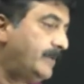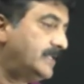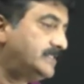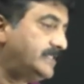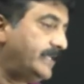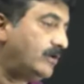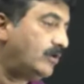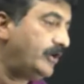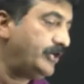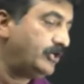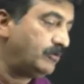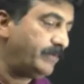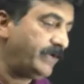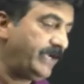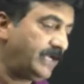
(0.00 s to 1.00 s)
plus 0
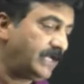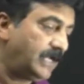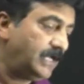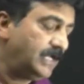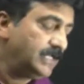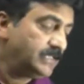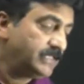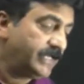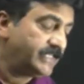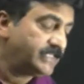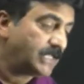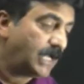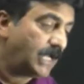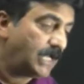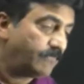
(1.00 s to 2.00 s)
into beta, that
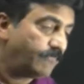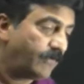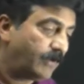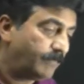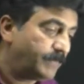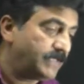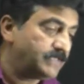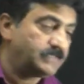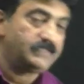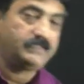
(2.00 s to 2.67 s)
is alpha plus